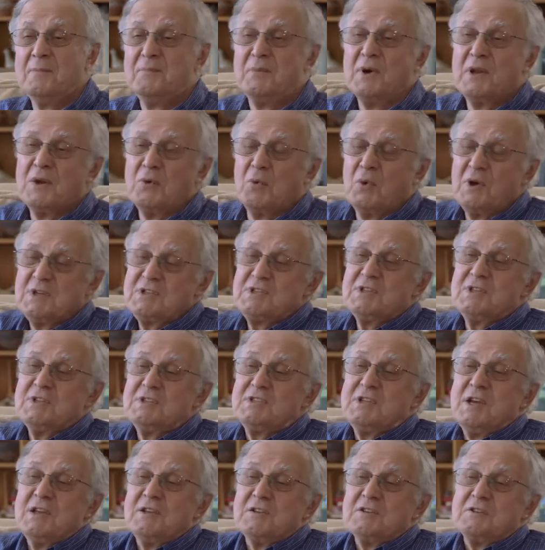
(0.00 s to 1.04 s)
But it wasn't
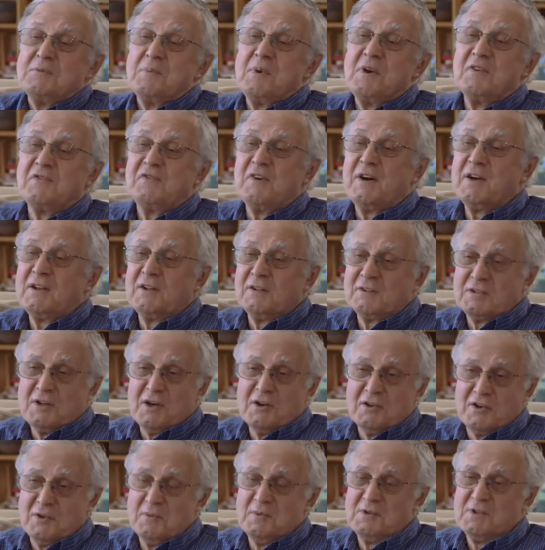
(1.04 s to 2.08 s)
intended to be a final
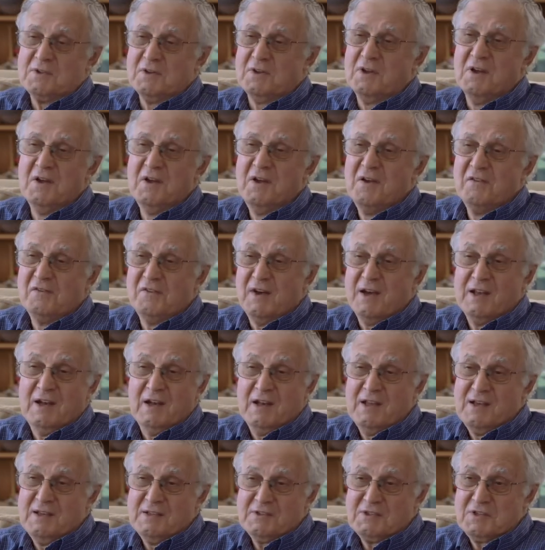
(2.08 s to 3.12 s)
document and a
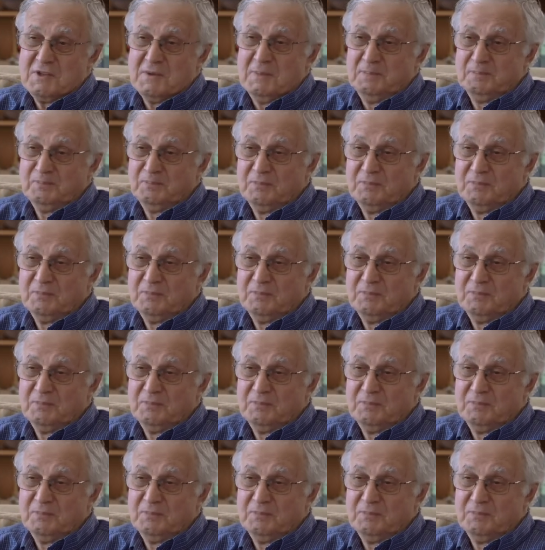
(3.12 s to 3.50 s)
final answer.